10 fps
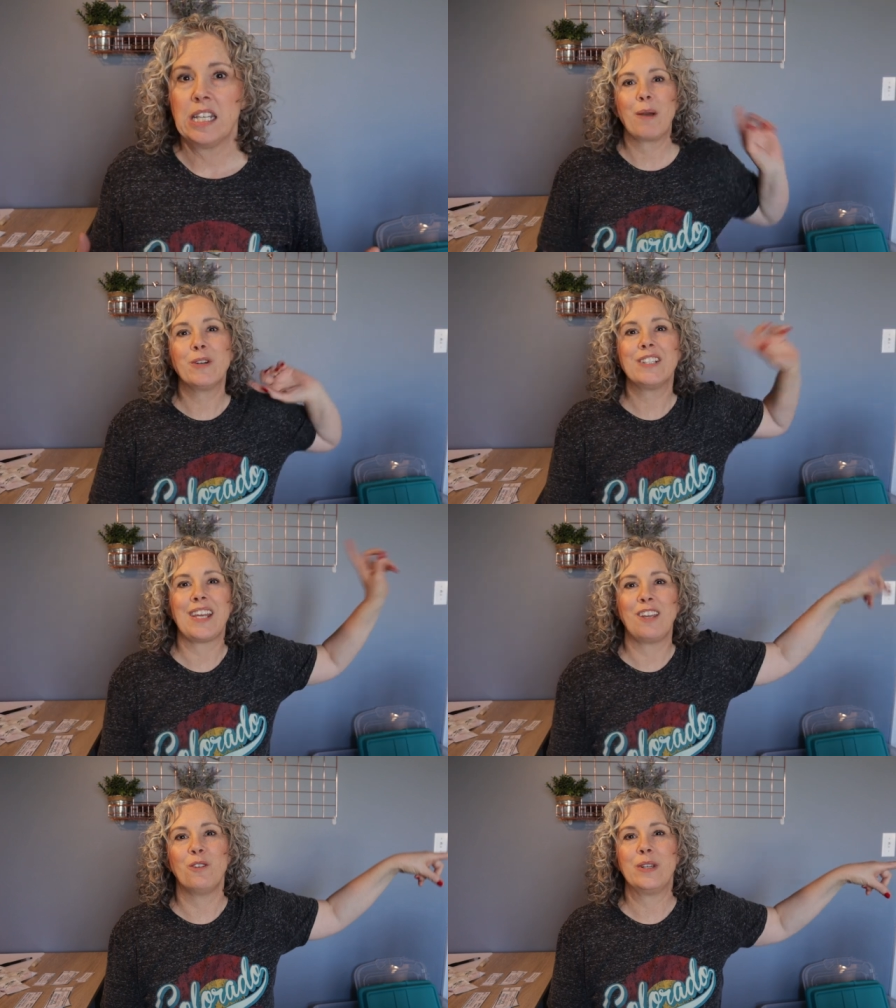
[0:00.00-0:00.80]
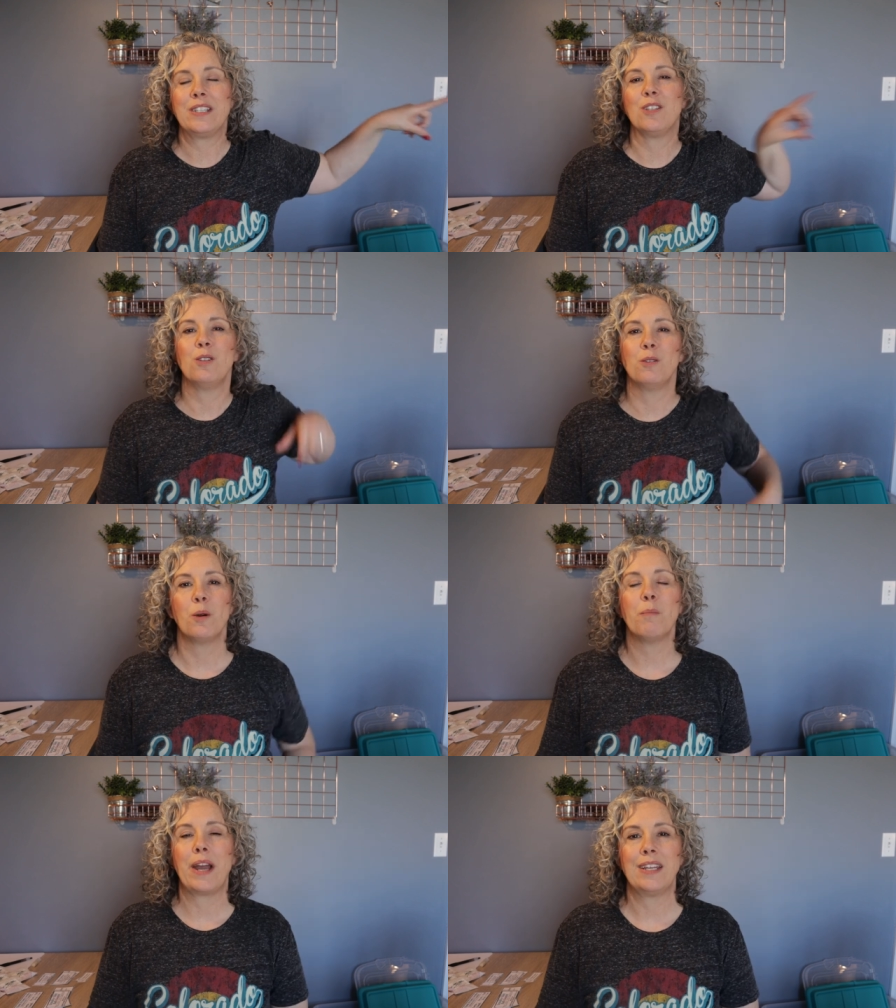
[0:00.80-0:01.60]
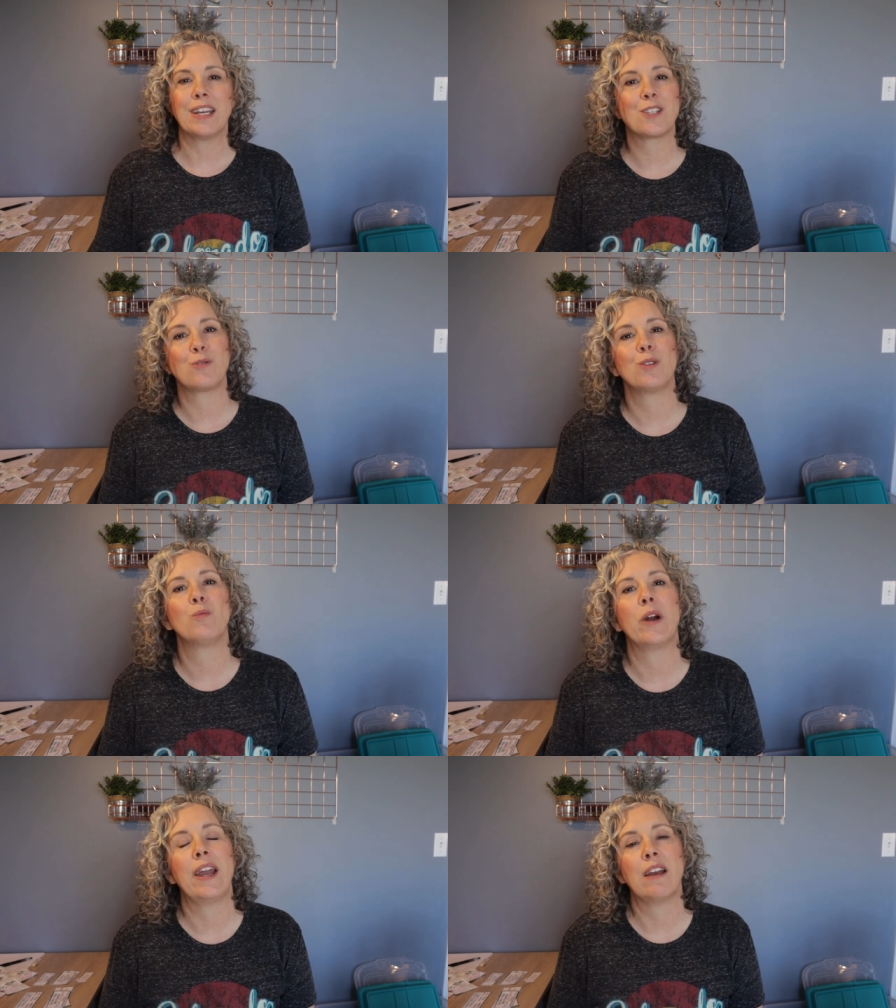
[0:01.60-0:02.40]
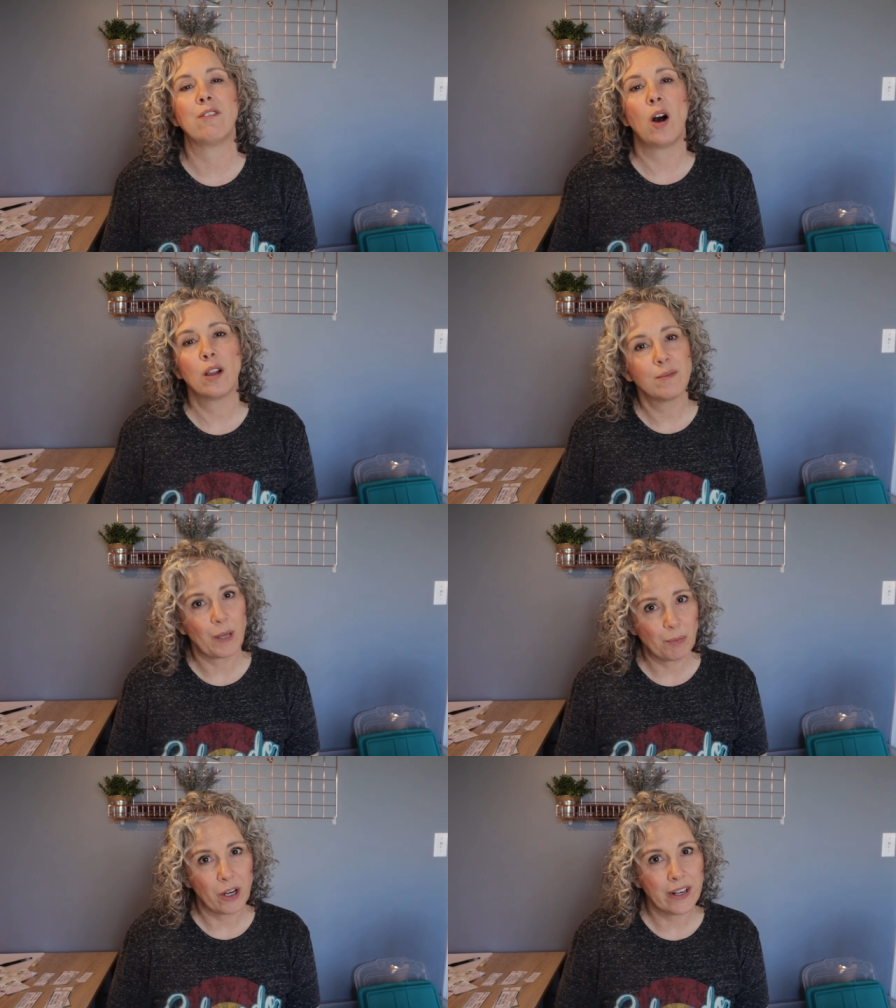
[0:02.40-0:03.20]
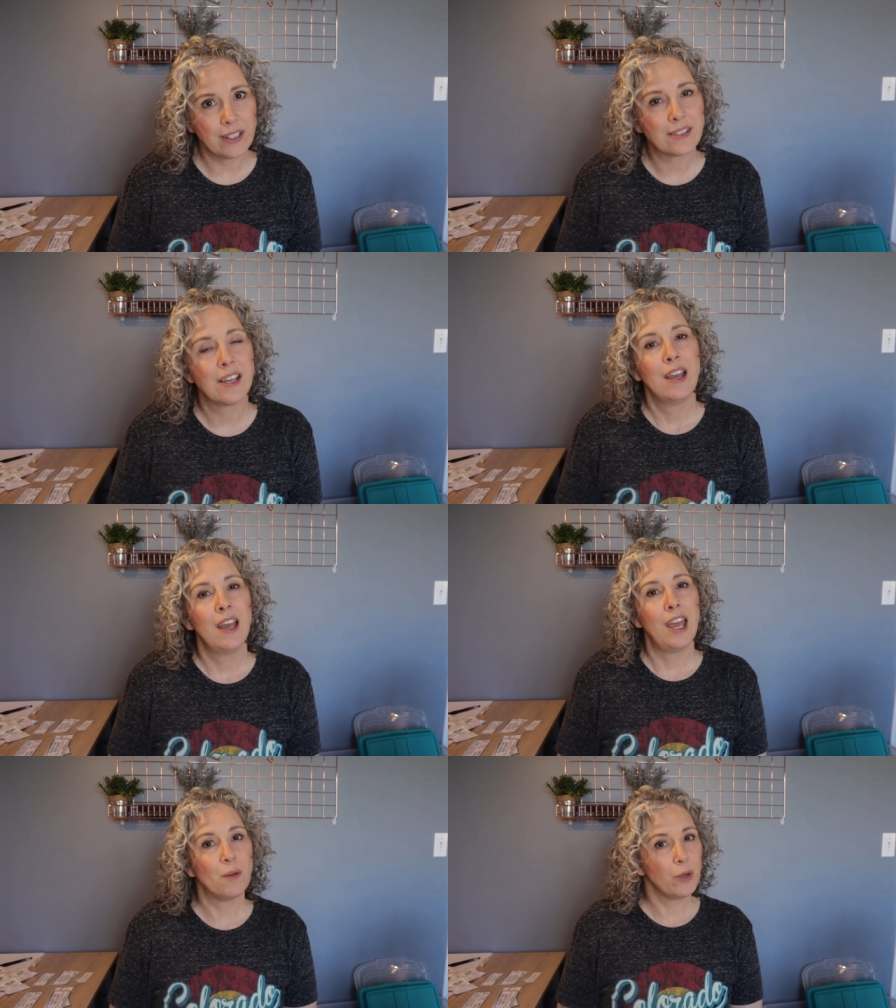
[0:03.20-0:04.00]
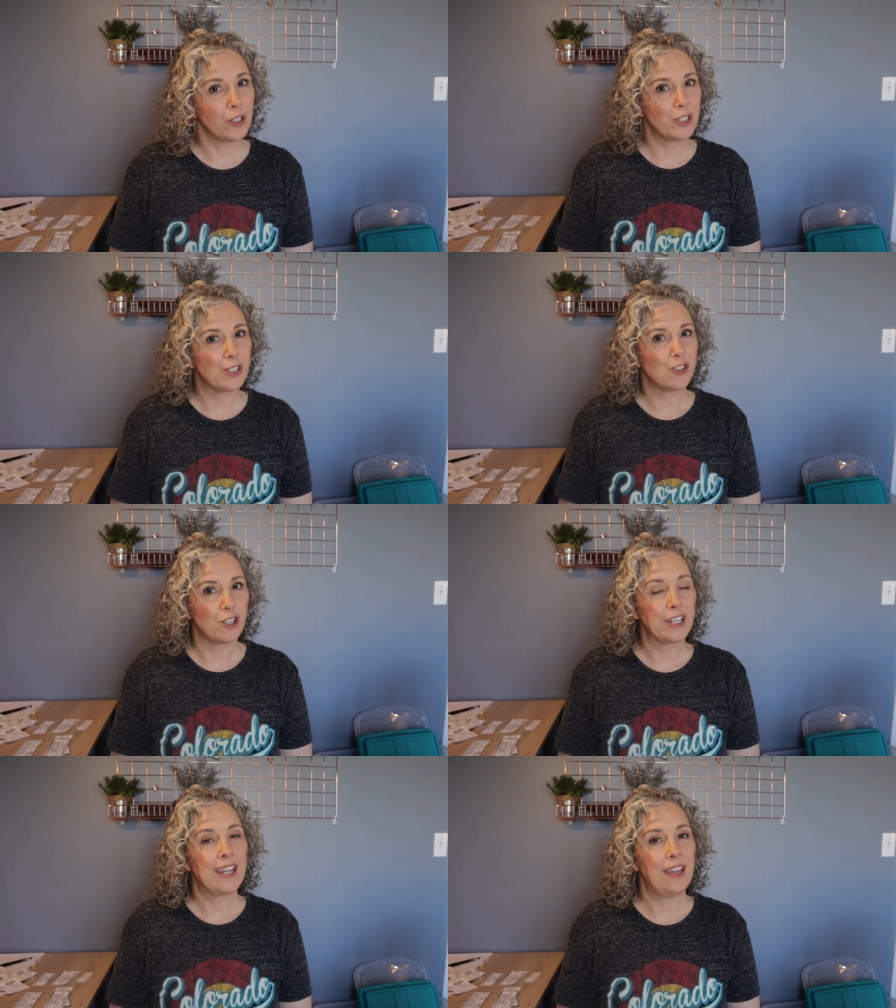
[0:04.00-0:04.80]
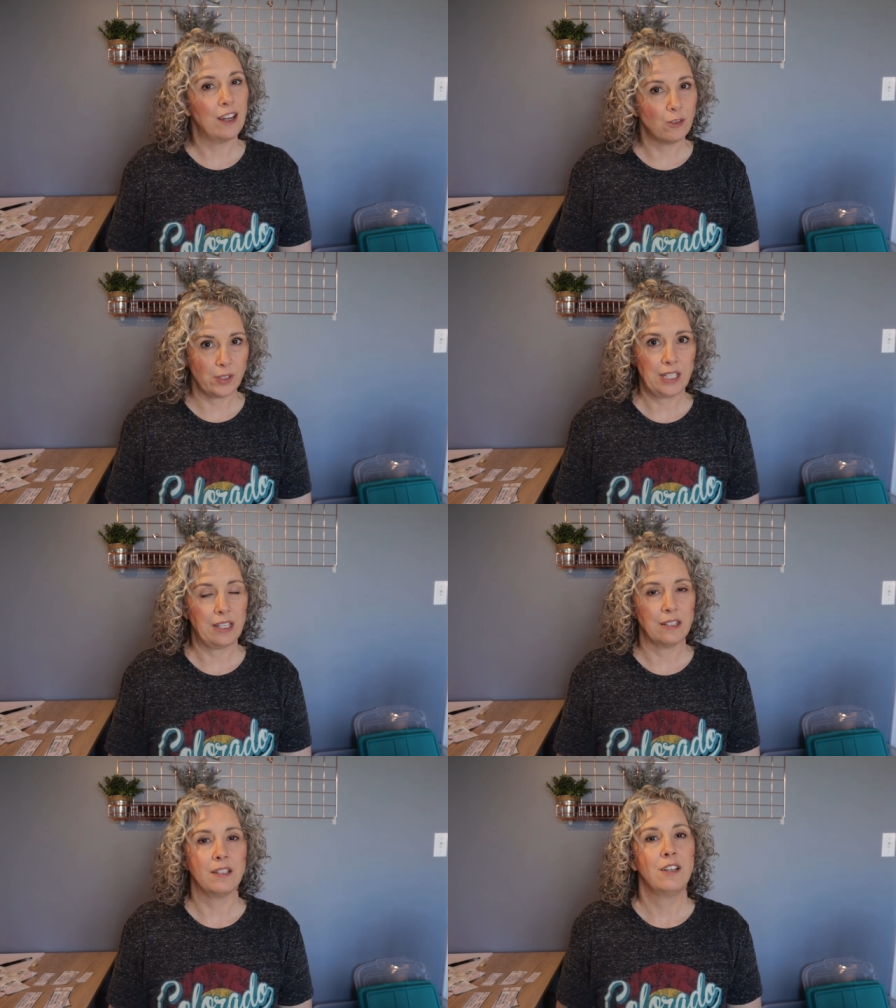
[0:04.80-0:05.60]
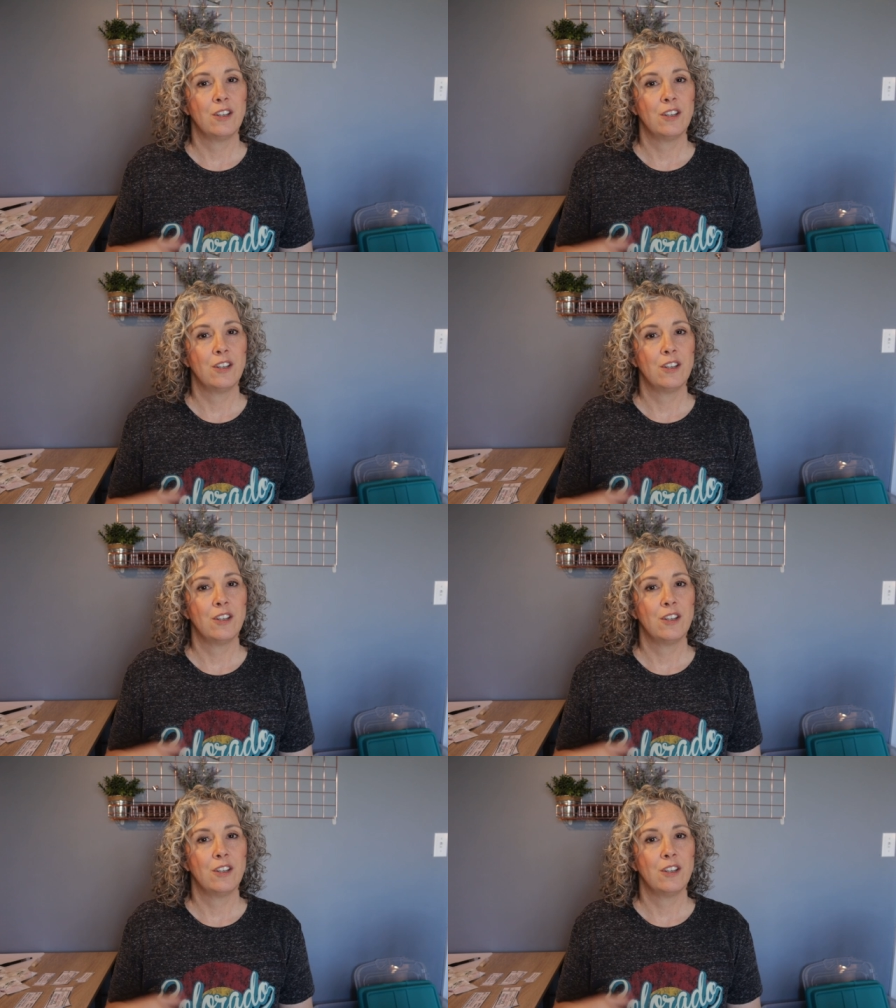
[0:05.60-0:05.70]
I'm going to take you into my next room where I have all of my products and we're going to start counting.